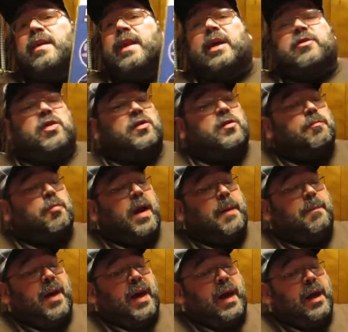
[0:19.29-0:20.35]
electric spray
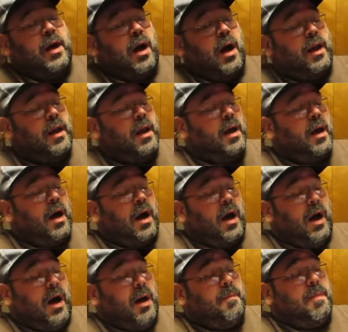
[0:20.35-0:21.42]
paint gun.
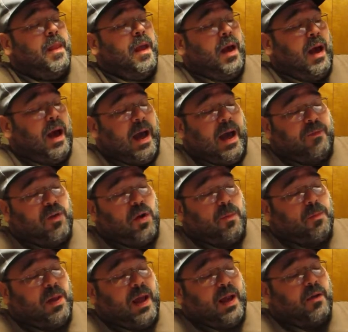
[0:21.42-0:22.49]
Um, after
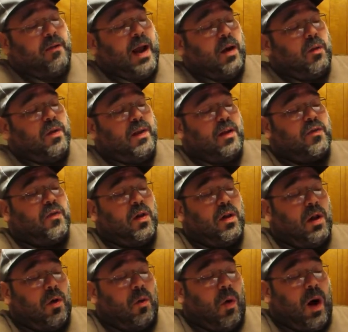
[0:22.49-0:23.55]
playing around with this for a
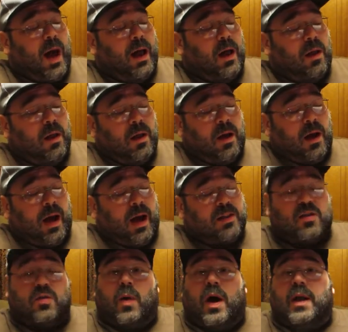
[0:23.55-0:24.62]
little while, I
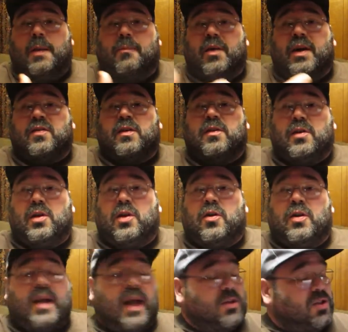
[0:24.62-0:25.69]
just wanted to bring to your
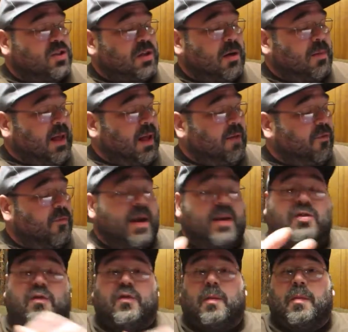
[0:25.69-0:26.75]
attention some of the
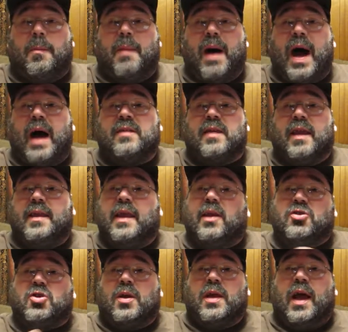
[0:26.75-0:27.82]
information from the box, and then I'll
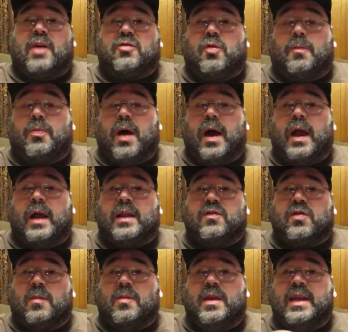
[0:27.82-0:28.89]
show you the actual product and
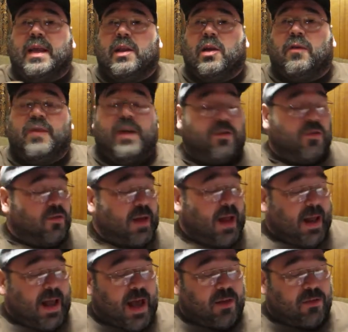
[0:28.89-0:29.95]
some of the neat little features that
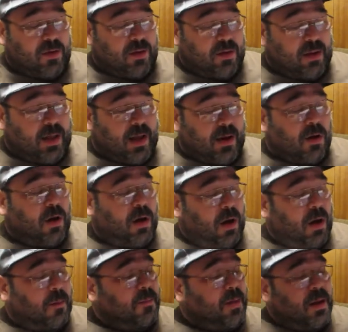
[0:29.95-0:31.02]
it has that are
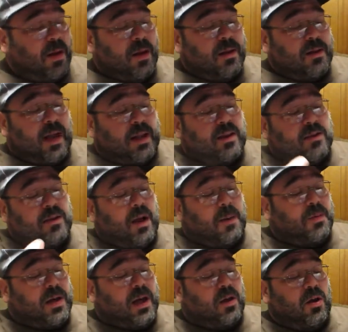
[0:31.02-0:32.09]
um, that this uh,
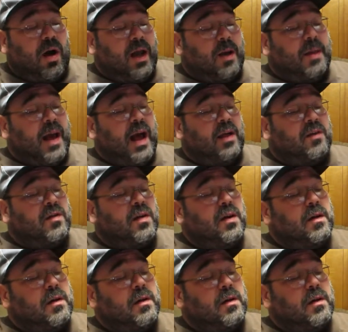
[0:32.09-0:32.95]
particular item has